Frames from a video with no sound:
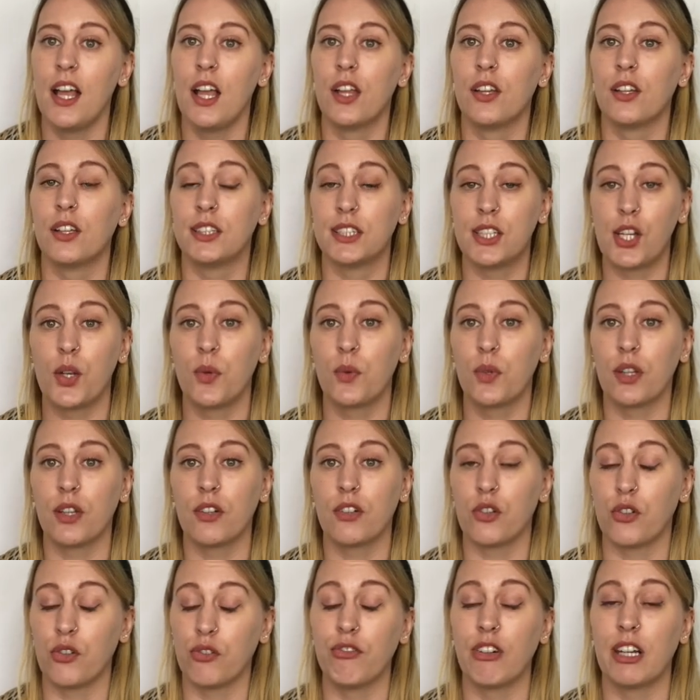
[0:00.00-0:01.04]
The two of the
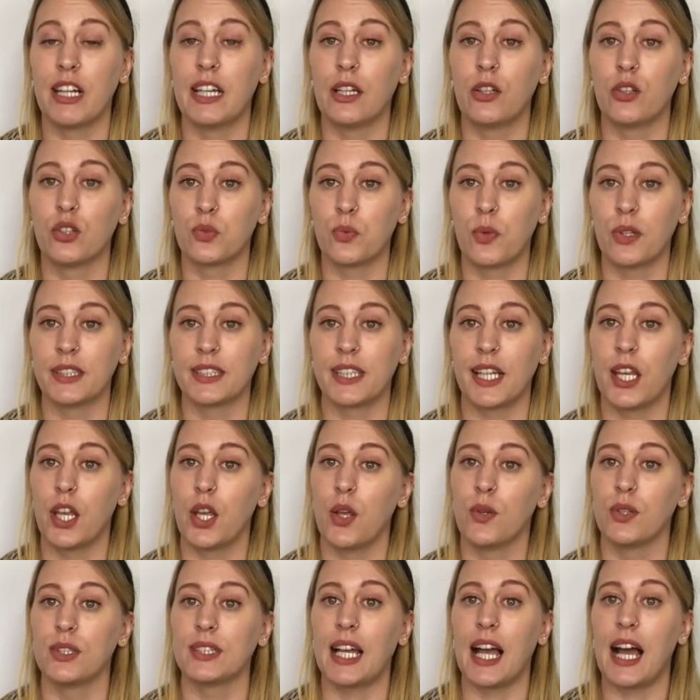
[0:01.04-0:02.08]
really good ones I
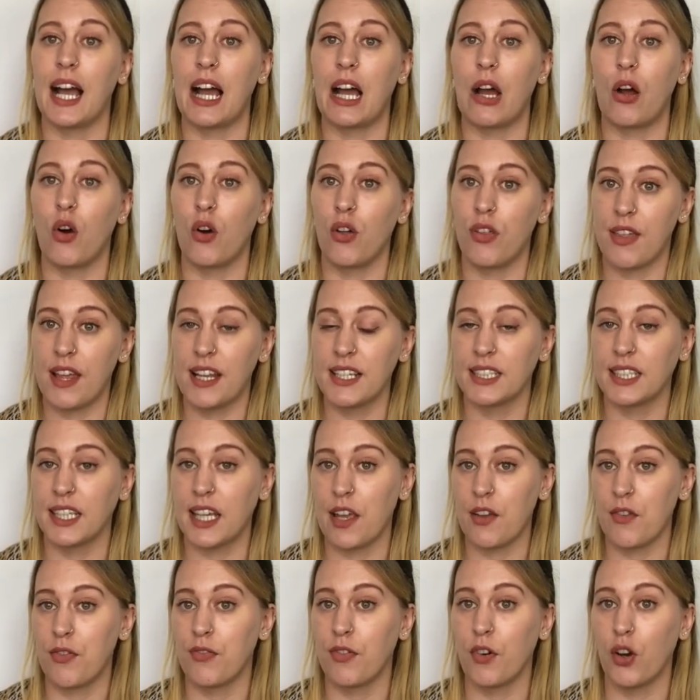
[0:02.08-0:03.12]
use are
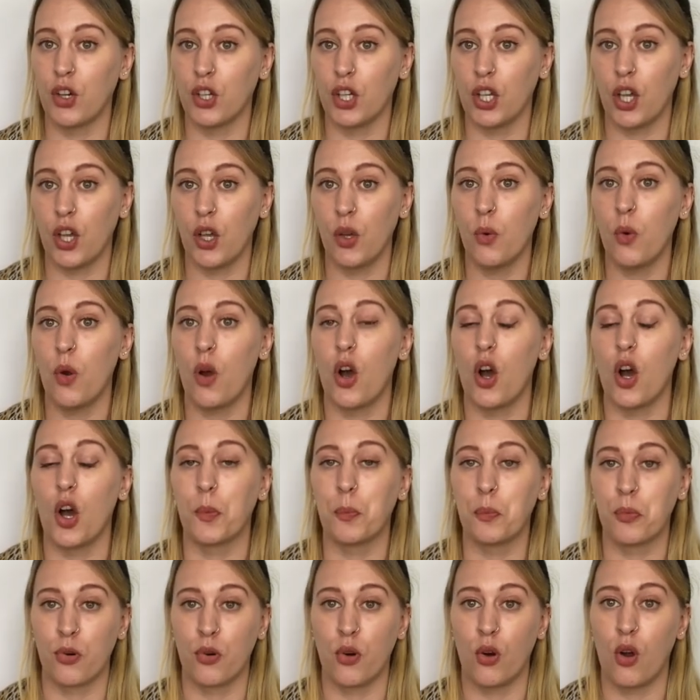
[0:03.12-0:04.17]
Authenticate For You or
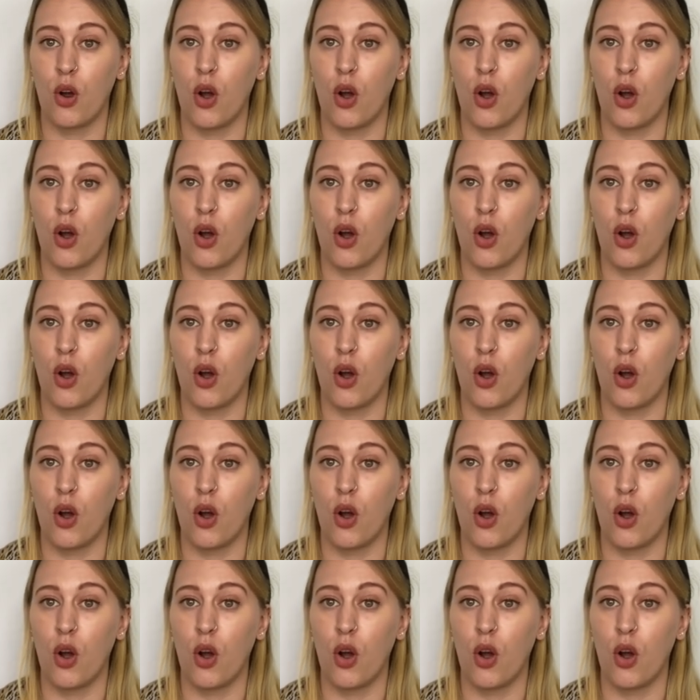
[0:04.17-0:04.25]
Pro